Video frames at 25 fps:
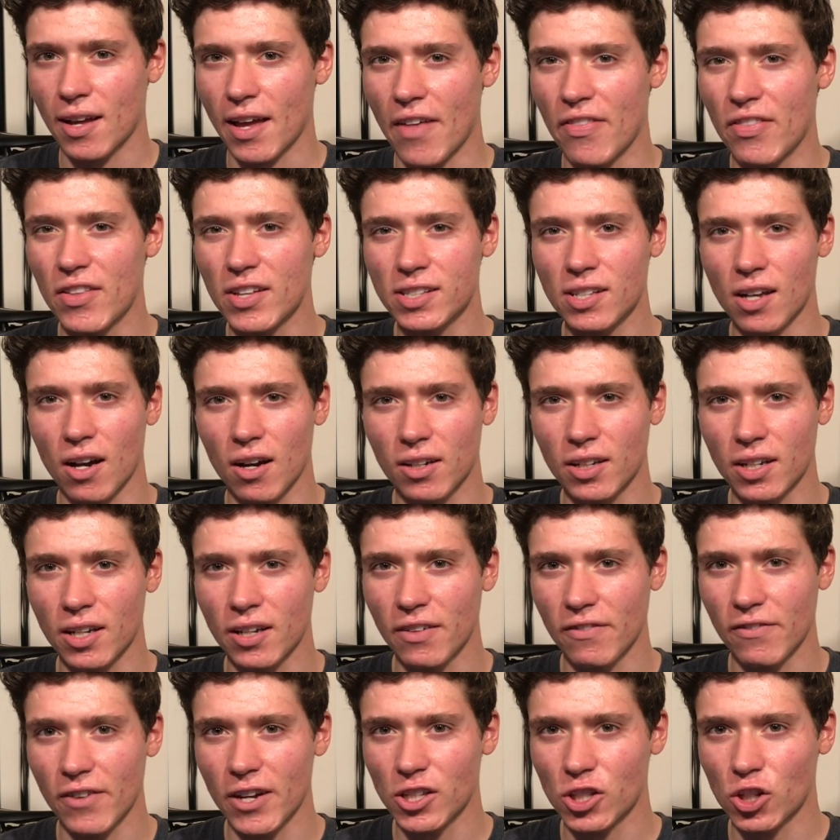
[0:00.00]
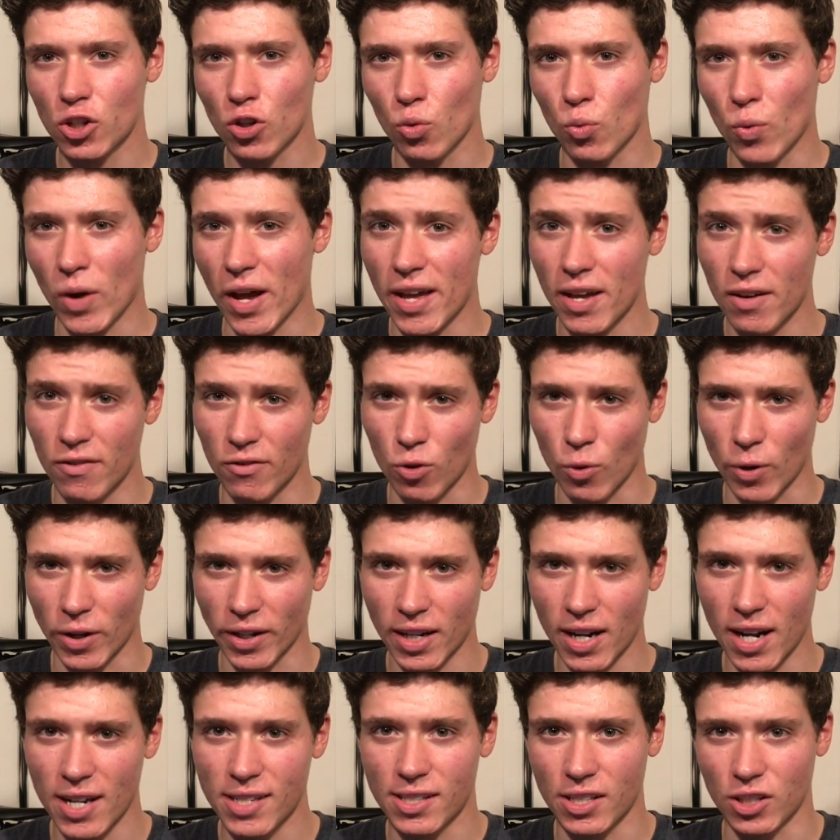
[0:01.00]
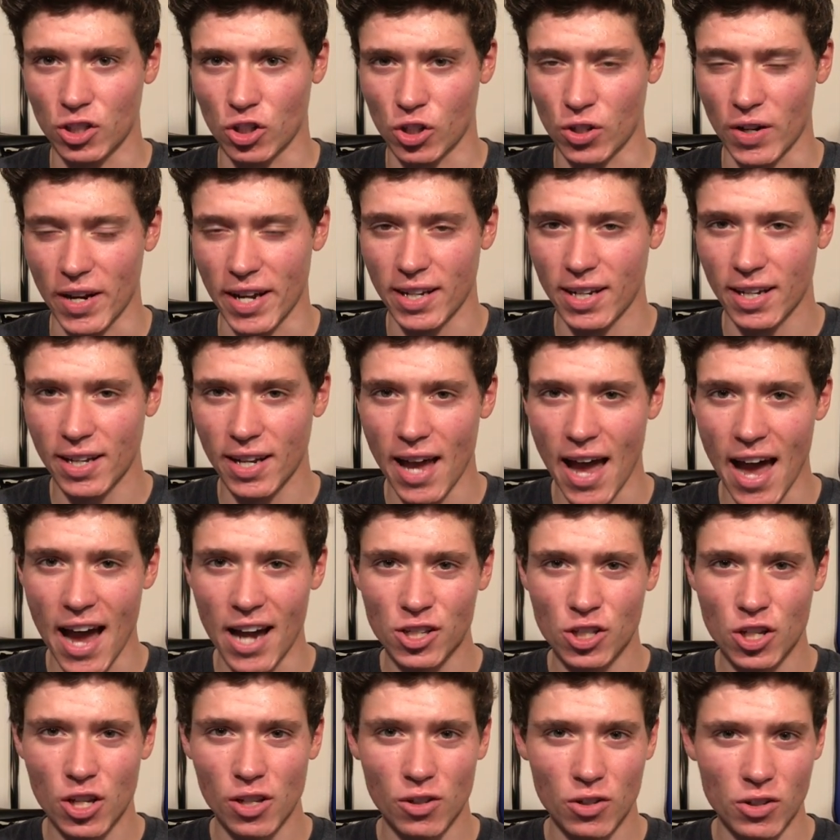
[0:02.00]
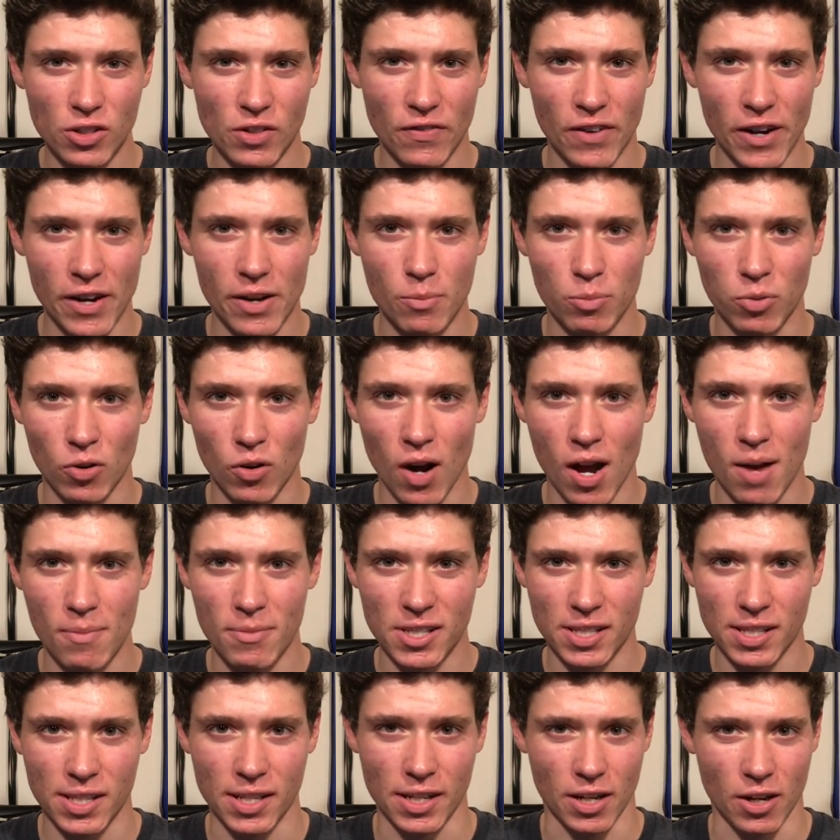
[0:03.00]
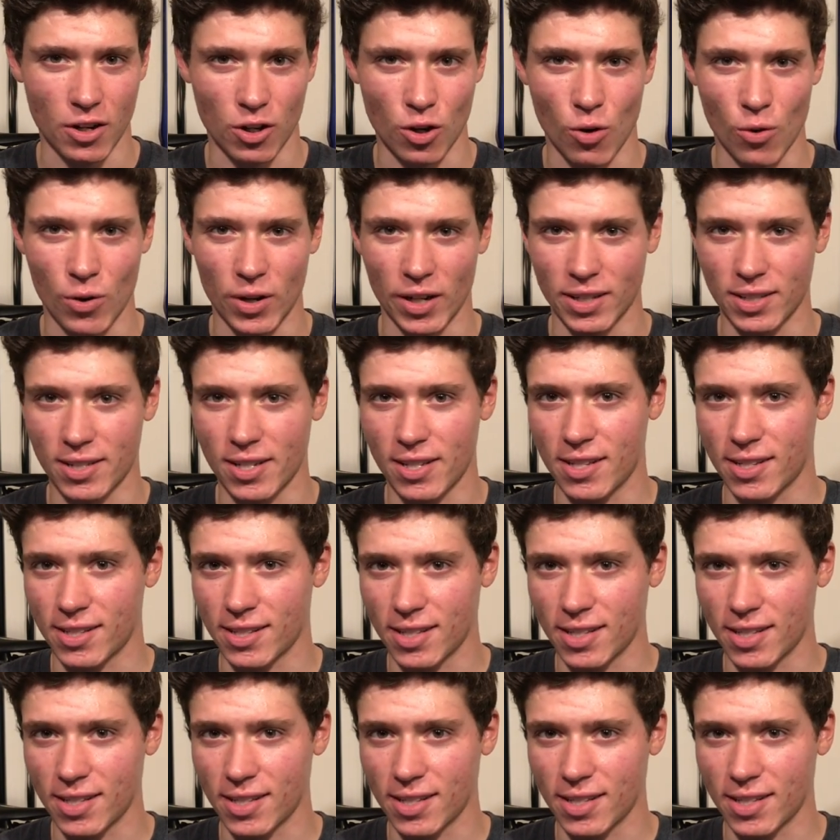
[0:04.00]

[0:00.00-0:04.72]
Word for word: And this unconventional way of organizing training actually looks very promising according to the